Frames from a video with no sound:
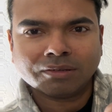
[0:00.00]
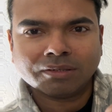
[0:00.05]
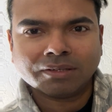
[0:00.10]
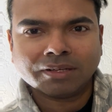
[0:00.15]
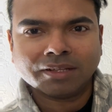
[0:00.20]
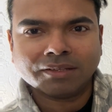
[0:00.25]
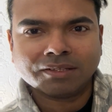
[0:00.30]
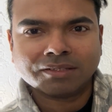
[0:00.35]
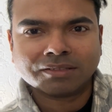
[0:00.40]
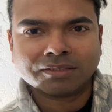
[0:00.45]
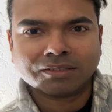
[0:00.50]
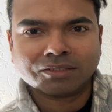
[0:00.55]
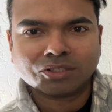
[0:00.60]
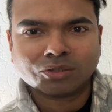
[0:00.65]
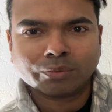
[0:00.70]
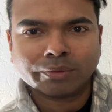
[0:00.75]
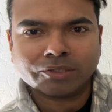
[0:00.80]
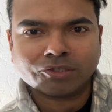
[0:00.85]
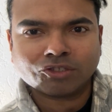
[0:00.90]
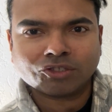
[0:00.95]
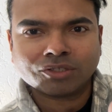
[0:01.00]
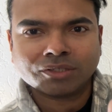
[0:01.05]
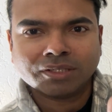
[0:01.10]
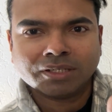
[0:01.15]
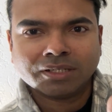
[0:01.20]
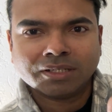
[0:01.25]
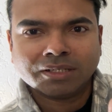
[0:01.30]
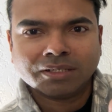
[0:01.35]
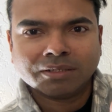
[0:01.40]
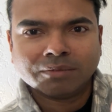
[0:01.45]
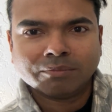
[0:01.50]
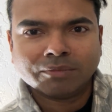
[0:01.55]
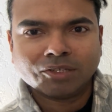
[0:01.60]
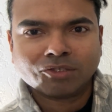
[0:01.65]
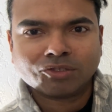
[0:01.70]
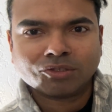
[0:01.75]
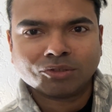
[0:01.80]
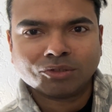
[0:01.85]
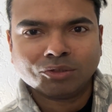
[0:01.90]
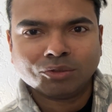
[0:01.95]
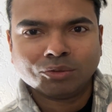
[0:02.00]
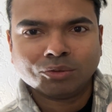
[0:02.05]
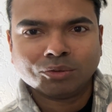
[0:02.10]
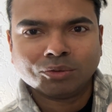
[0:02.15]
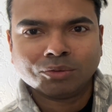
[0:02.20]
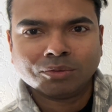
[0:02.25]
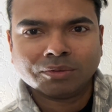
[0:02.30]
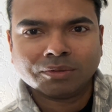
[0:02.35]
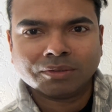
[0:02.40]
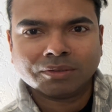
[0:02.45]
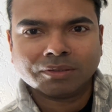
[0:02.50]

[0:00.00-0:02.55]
and this little switch. Make sure you